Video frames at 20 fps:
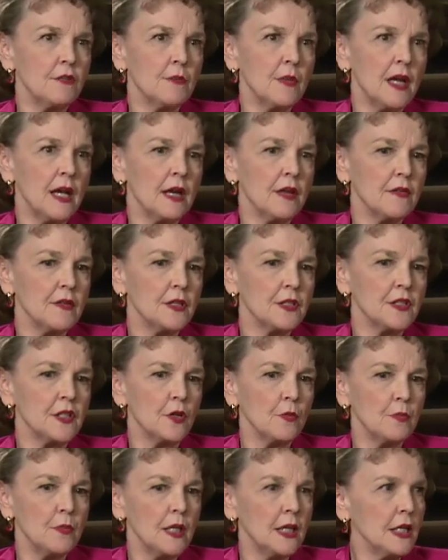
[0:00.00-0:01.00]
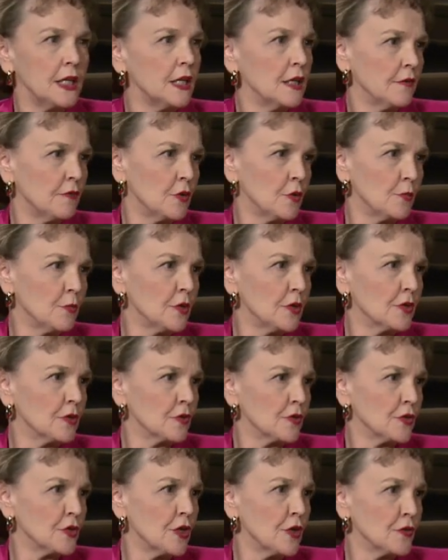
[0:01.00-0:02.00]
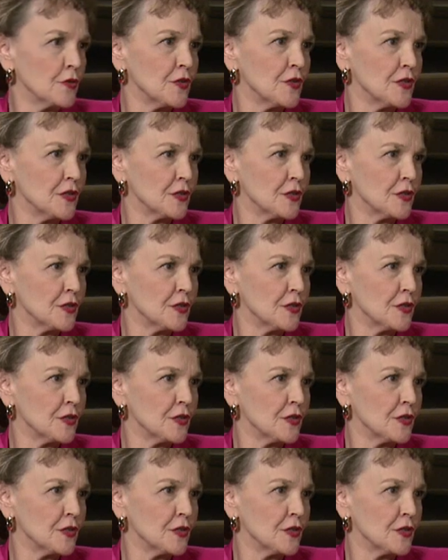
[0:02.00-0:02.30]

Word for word: Matt, that so many of your books are chosen